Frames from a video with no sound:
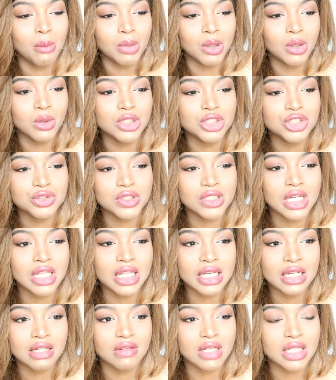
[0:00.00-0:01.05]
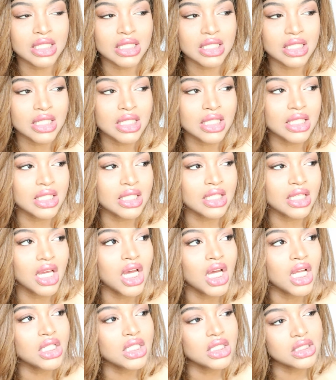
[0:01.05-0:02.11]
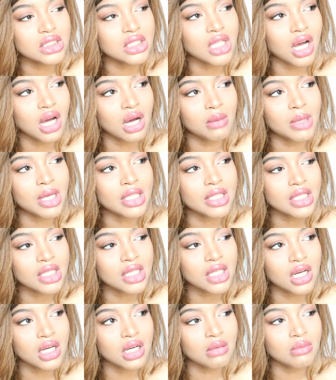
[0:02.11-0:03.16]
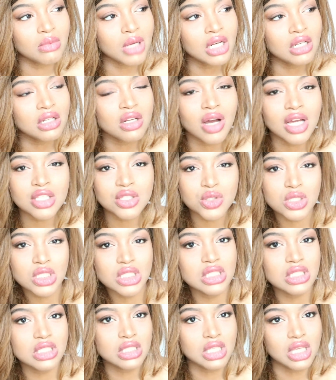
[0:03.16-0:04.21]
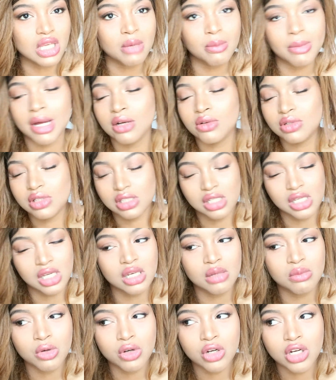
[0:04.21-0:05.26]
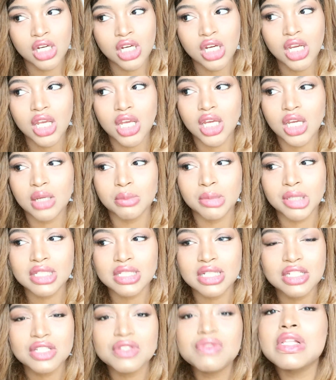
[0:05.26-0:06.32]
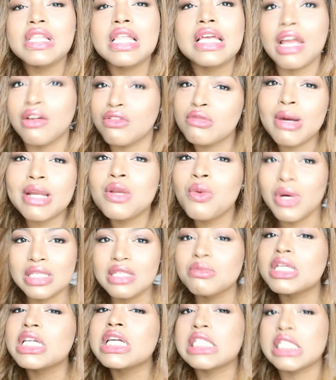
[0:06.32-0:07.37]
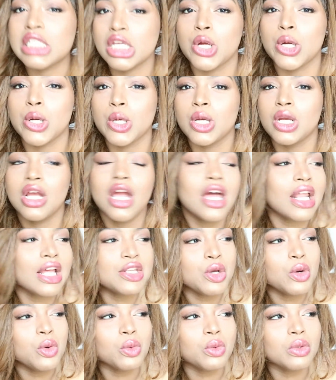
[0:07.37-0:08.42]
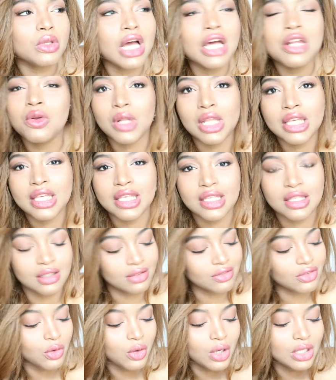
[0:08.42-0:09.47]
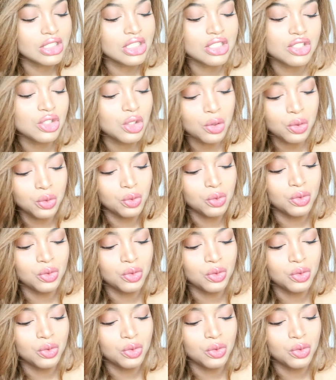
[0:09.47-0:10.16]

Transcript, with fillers: poetry. I like writing. This um, and then um, I don't know. I used to sing, but I don't sing anymore because I just feel like everybody wants to be a singer, and I don't. I don't like it. So I just know.